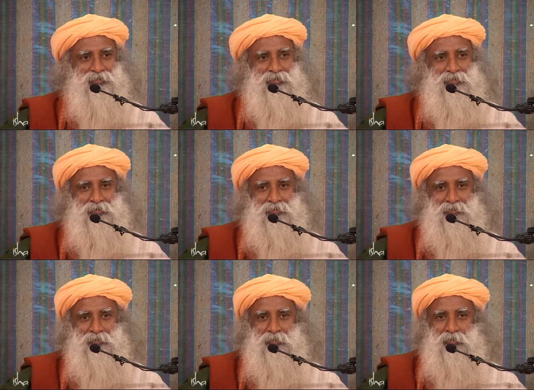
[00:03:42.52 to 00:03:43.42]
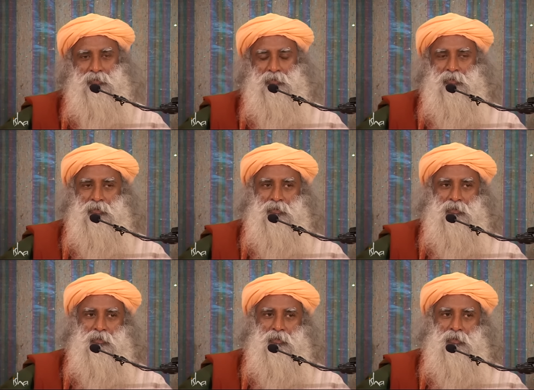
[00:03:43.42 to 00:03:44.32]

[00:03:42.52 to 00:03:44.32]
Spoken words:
Nothing is said.